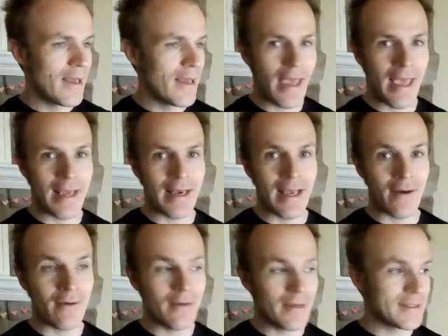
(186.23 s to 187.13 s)
and now
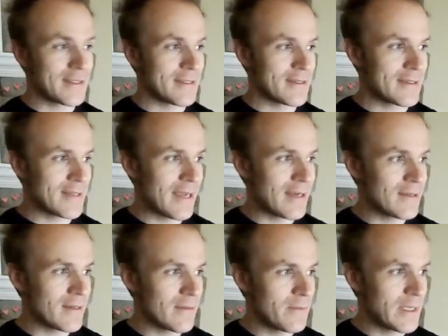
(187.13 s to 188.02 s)
it's assigned
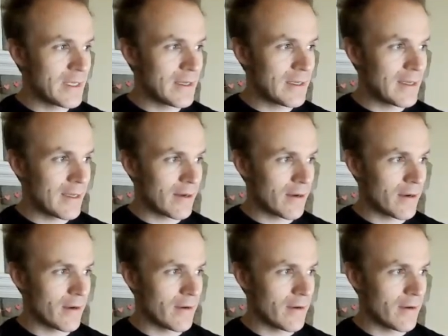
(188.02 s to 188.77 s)
to me here.